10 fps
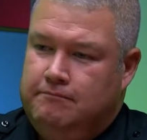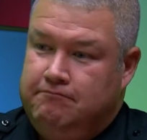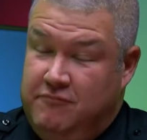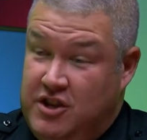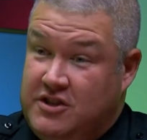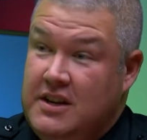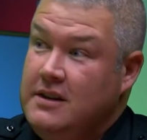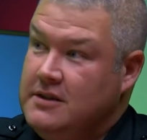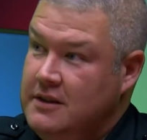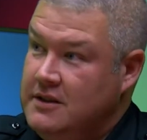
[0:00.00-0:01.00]
the
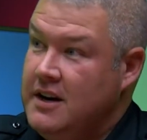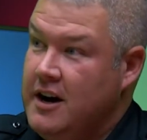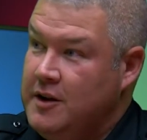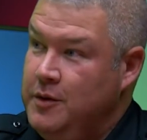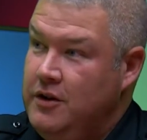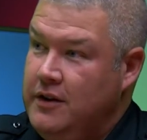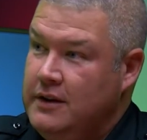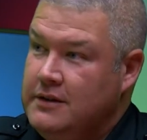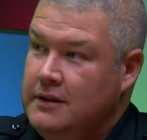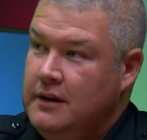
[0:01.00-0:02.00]
citizens in our
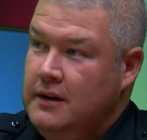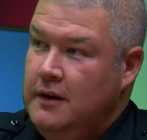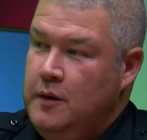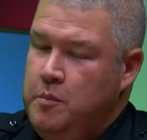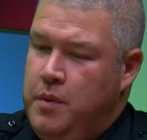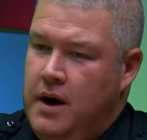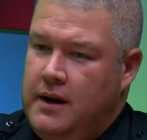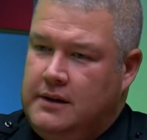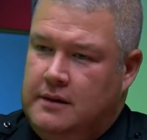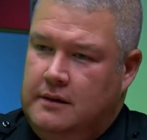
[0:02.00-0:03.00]
communities.
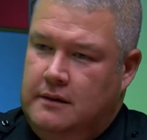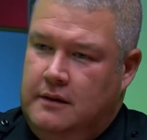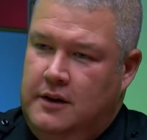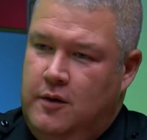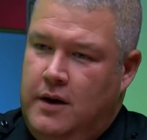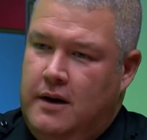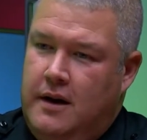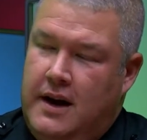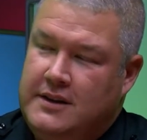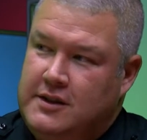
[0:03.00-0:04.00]
But, you know,
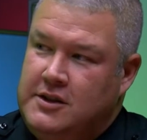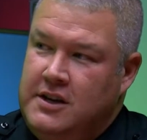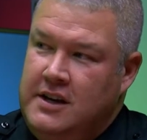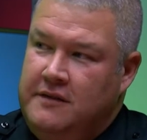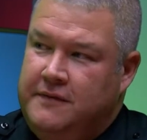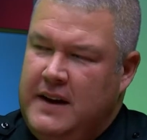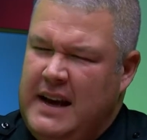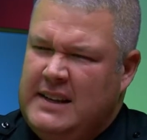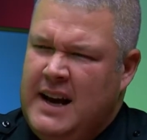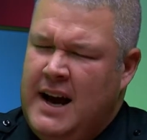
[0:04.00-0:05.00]
as a chief,
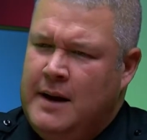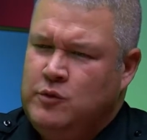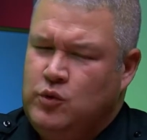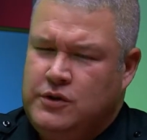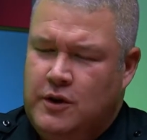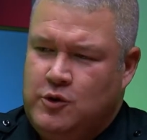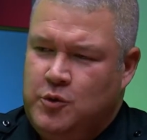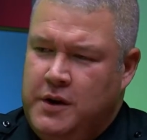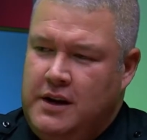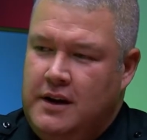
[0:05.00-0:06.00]
at times with social
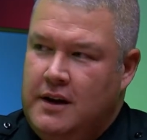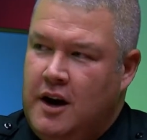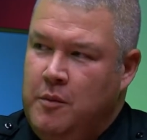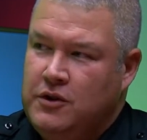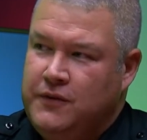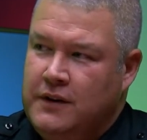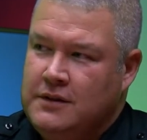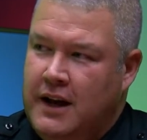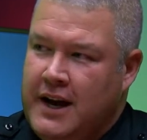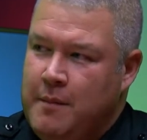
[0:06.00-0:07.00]
media, it almost feels
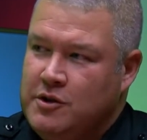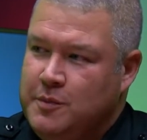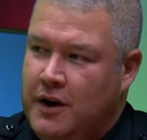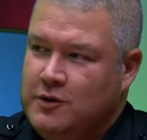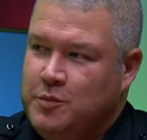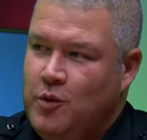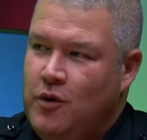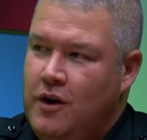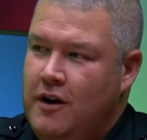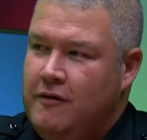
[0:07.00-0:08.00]
like I'm responsible
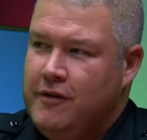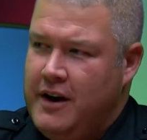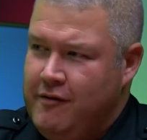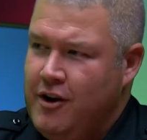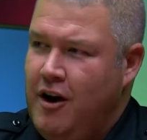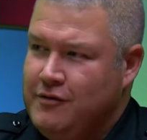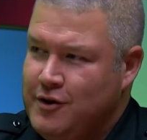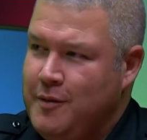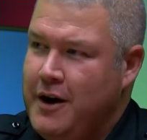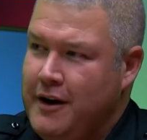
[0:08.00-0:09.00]
for every officer
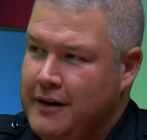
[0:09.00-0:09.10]
in America.